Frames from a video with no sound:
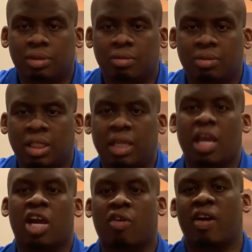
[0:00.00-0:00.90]
the
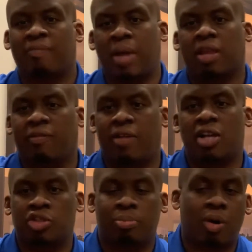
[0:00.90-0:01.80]
aircraft
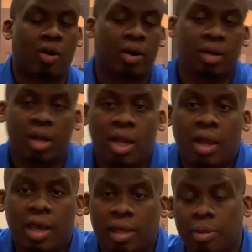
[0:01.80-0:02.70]
manufacturer part,
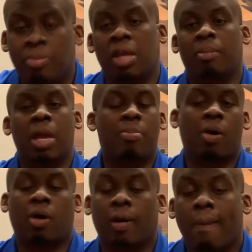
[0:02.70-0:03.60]
and the PMA
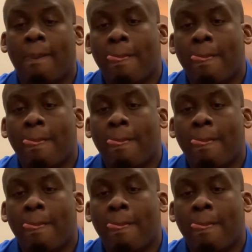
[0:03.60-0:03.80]
part